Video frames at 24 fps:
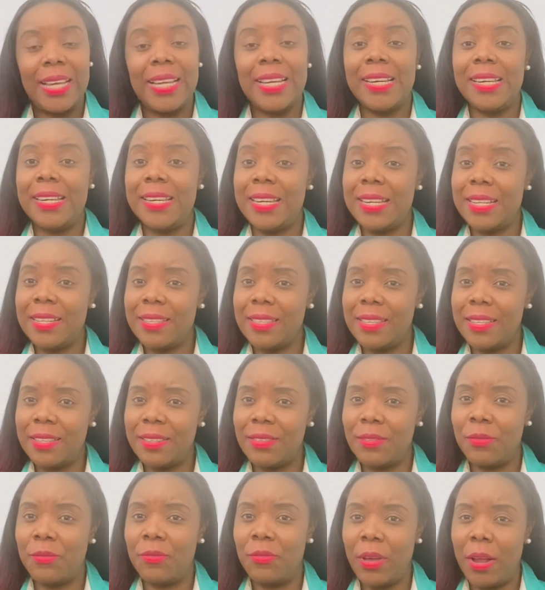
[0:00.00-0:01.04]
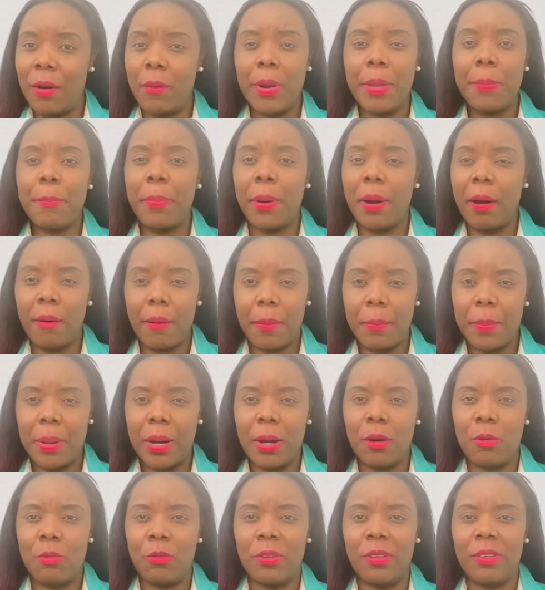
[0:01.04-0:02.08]
This is very
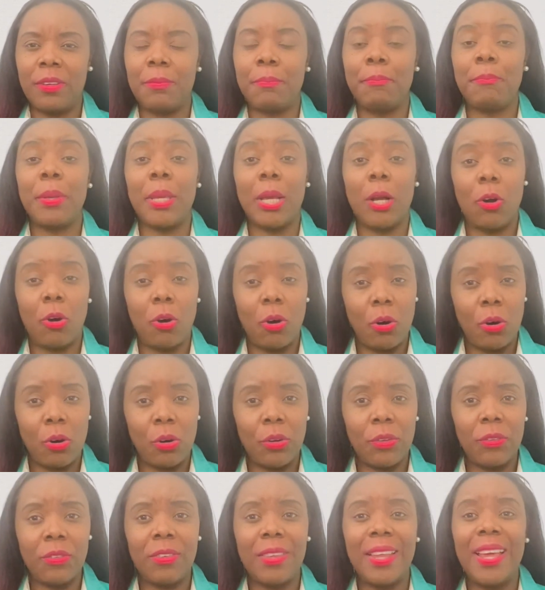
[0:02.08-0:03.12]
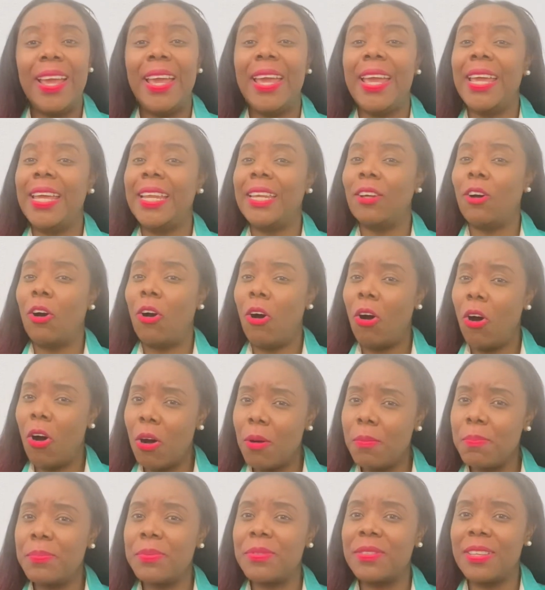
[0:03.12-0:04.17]
paramount because it
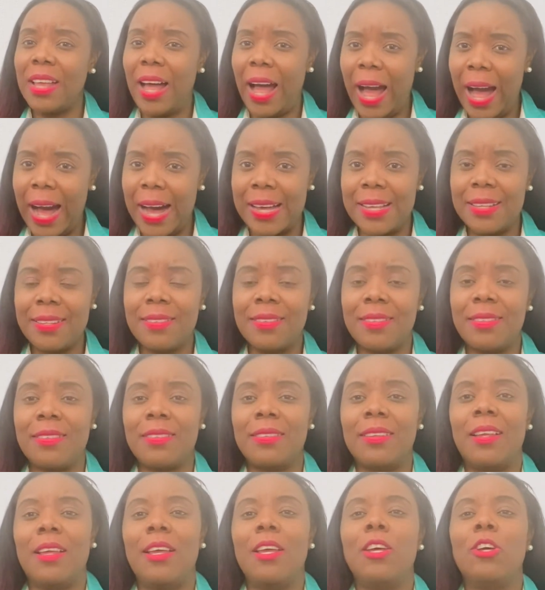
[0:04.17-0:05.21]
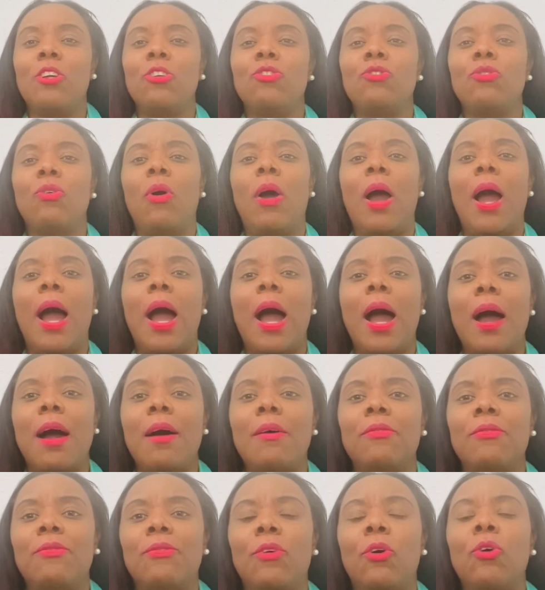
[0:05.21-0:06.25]
helps us to
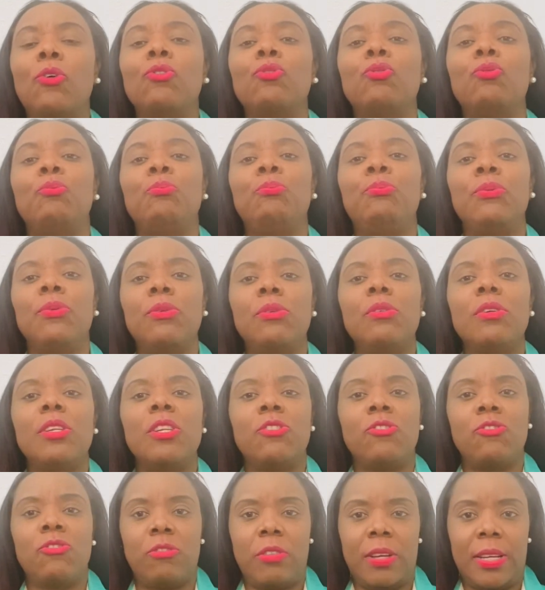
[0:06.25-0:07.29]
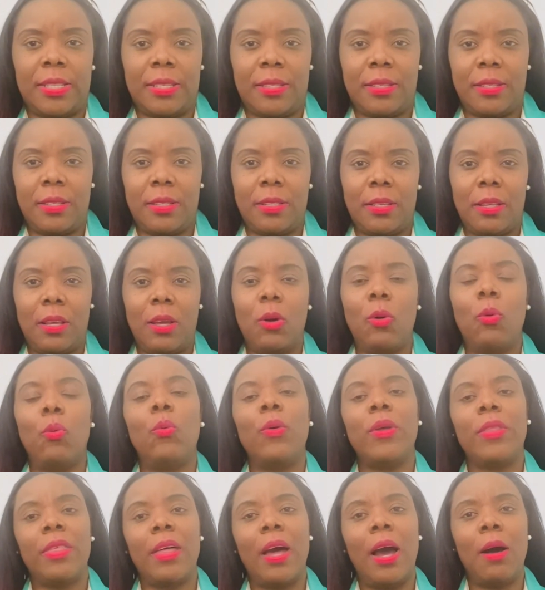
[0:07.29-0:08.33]
have or to build trust
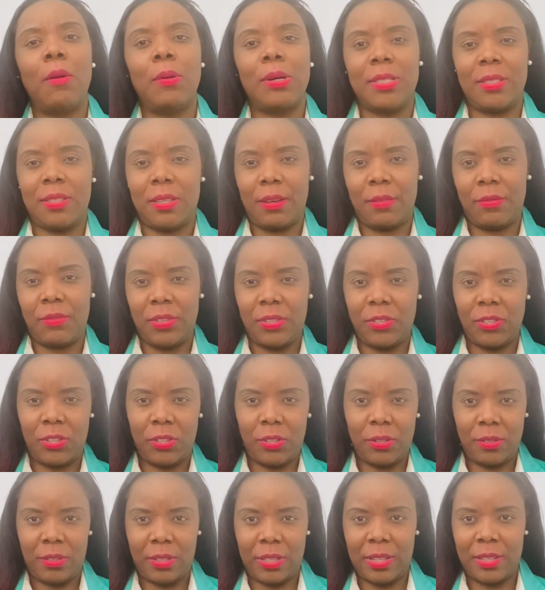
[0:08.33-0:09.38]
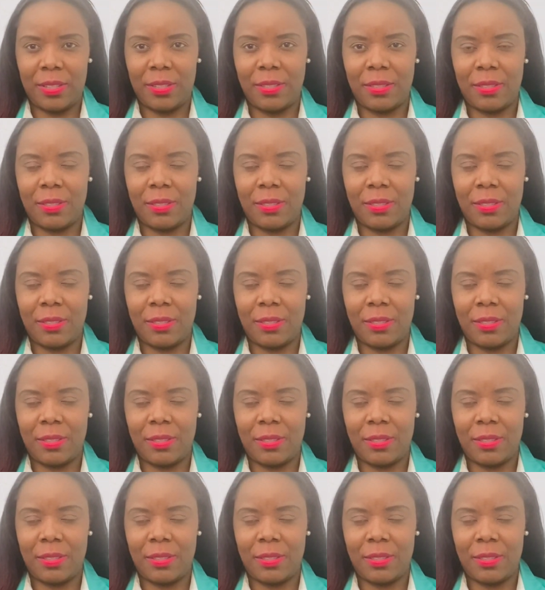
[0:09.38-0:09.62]
with our service users.